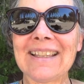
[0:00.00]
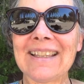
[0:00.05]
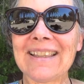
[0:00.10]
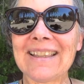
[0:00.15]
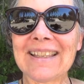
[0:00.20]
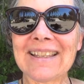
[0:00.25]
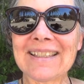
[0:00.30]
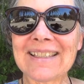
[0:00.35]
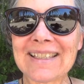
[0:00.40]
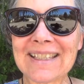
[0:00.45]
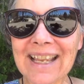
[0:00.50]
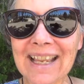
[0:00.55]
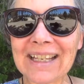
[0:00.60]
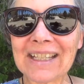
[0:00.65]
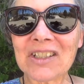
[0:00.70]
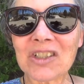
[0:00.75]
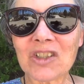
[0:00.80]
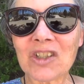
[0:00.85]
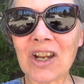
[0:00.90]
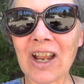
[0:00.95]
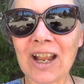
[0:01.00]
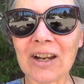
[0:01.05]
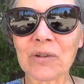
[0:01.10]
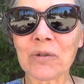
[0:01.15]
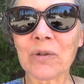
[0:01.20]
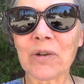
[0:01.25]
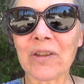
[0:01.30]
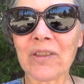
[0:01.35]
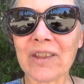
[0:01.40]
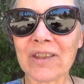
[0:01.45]
the second
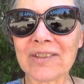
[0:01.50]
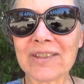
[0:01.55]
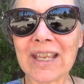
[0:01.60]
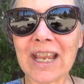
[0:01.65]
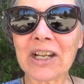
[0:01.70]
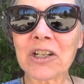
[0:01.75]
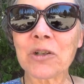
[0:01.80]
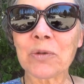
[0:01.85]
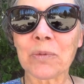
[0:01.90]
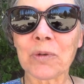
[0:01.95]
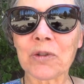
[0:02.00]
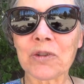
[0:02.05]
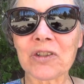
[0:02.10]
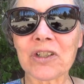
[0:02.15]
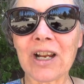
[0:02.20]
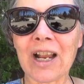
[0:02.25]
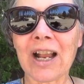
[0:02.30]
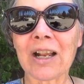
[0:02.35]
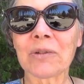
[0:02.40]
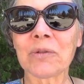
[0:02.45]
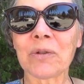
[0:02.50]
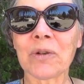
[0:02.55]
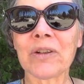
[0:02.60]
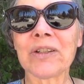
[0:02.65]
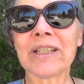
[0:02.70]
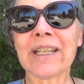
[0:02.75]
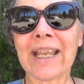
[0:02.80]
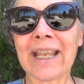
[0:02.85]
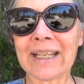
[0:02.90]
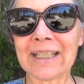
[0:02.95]
chakra, the sexual chakra
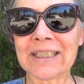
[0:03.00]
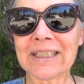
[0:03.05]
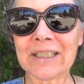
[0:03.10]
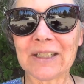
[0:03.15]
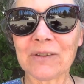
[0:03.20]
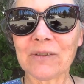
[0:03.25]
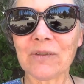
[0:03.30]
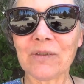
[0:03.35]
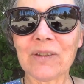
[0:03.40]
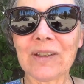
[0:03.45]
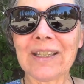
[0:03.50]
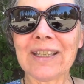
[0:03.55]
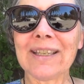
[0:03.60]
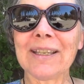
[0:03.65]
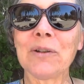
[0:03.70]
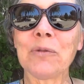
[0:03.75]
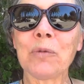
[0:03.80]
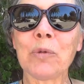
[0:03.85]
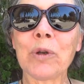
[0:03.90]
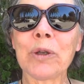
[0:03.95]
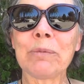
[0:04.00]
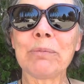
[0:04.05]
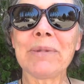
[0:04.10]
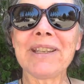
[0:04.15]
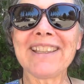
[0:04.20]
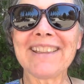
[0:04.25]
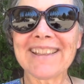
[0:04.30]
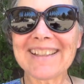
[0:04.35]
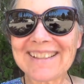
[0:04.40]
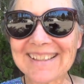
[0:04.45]
negative, would
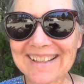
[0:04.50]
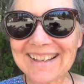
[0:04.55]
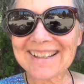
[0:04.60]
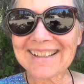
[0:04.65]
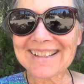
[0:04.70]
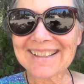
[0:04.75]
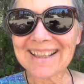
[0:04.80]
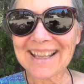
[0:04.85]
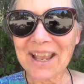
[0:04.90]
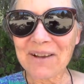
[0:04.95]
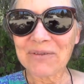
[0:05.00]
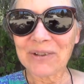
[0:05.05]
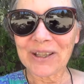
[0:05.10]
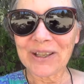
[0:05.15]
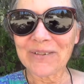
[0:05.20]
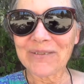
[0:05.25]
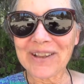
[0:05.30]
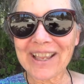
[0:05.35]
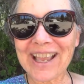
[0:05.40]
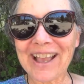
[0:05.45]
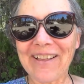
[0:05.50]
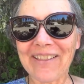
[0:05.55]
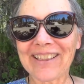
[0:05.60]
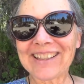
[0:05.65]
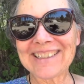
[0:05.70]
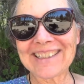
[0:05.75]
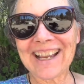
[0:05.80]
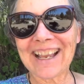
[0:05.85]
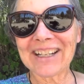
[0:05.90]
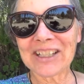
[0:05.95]
be the sixth level of hell.
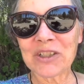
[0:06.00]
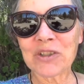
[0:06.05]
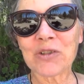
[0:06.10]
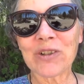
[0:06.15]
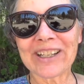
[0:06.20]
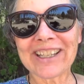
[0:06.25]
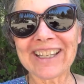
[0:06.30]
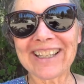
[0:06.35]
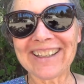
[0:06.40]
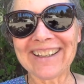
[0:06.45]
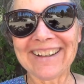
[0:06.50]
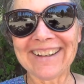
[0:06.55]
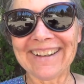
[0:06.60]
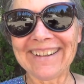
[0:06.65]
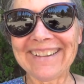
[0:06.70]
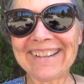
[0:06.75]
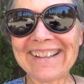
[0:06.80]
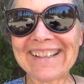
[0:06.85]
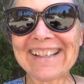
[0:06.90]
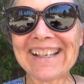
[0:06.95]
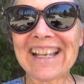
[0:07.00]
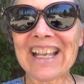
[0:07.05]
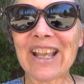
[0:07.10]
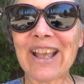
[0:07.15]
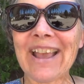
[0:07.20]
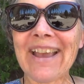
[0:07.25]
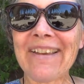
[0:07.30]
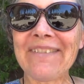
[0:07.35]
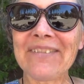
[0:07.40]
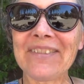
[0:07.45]
It's kind of tricky, huh?
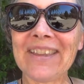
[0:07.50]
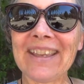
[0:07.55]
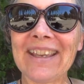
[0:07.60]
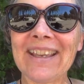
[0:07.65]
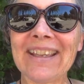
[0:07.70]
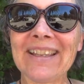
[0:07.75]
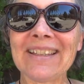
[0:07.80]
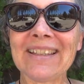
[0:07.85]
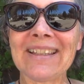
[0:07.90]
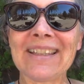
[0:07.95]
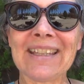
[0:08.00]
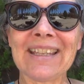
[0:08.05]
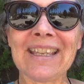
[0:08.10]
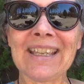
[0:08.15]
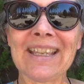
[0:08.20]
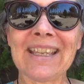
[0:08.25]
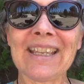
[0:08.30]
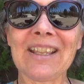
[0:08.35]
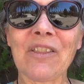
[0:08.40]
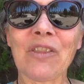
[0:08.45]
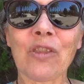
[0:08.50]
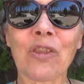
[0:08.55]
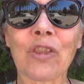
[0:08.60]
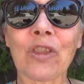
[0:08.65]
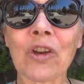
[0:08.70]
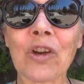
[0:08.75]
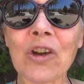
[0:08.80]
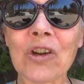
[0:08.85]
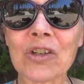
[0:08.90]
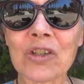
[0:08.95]
And then the
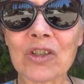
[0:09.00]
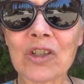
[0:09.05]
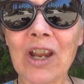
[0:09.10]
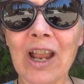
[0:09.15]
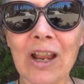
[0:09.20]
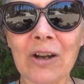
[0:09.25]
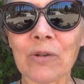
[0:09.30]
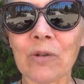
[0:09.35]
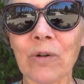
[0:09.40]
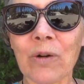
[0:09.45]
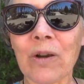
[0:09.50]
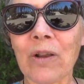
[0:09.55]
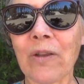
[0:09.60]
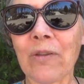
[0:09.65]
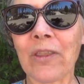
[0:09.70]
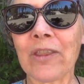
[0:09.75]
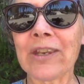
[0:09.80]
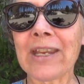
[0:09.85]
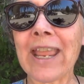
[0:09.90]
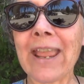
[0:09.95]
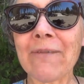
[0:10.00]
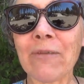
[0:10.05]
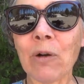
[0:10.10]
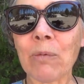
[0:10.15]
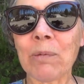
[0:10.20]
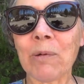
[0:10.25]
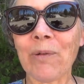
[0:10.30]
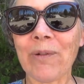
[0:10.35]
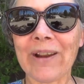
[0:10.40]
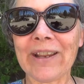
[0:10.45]
third chakra, the navel
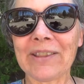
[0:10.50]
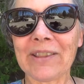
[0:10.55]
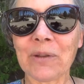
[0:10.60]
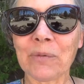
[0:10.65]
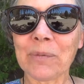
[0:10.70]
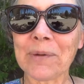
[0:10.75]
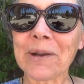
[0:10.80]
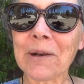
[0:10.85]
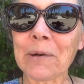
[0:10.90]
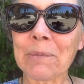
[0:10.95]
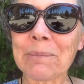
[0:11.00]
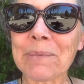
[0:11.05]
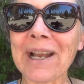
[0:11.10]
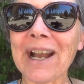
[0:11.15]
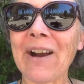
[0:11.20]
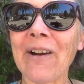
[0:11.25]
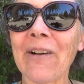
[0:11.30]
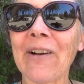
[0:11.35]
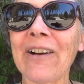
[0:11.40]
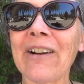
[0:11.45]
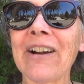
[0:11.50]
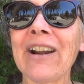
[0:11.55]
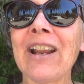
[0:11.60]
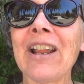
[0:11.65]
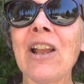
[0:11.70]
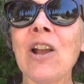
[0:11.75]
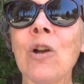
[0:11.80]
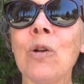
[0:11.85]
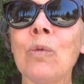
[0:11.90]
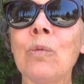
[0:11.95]
point, the willpower,
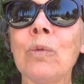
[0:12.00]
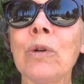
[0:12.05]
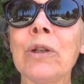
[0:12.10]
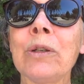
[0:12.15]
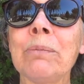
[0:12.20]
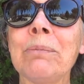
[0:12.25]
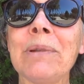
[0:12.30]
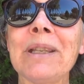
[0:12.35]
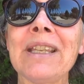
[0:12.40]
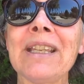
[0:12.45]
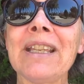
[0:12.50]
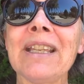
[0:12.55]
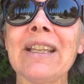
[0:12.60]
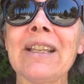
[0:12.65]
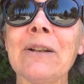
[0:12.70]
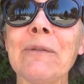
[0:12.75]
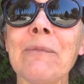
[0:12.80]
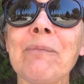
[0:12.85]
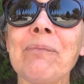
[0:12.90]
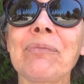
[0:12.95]
would be